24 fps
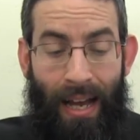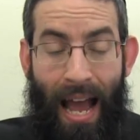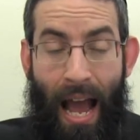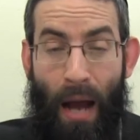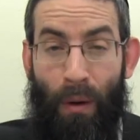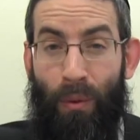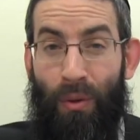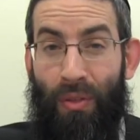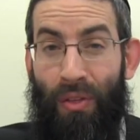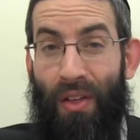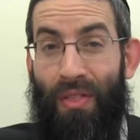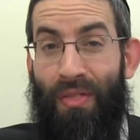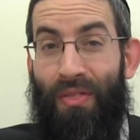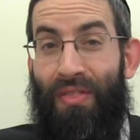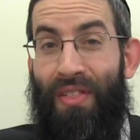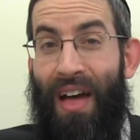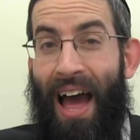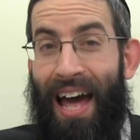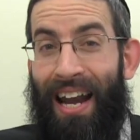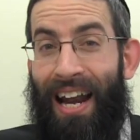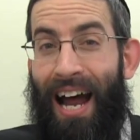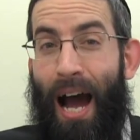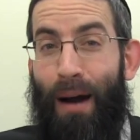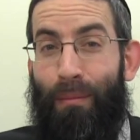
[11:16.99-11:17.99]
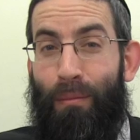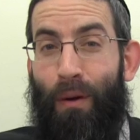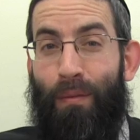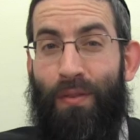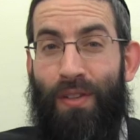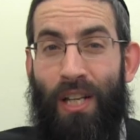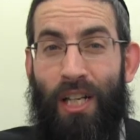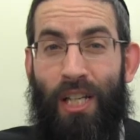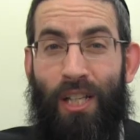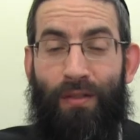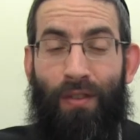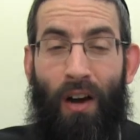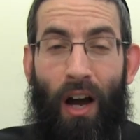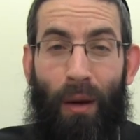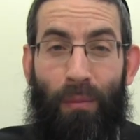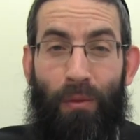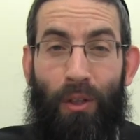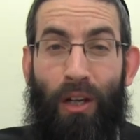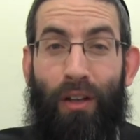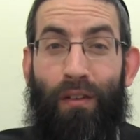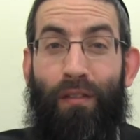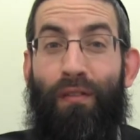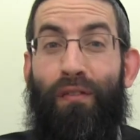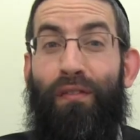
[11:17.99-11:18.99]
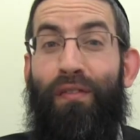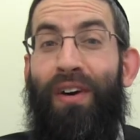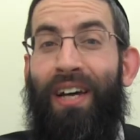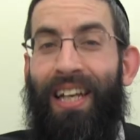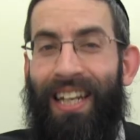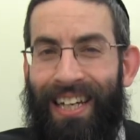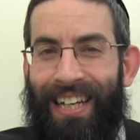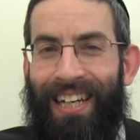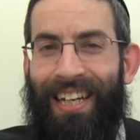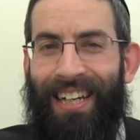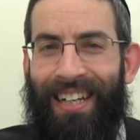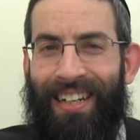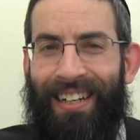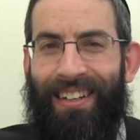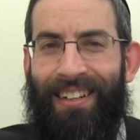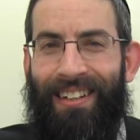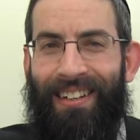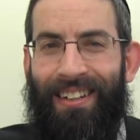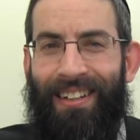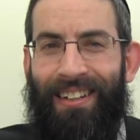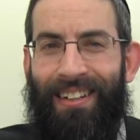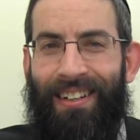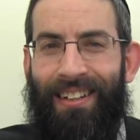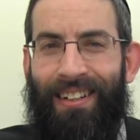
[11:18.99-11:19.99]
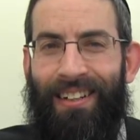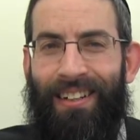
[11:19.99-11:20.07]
and within that amma of 6 tefachim, you can fit in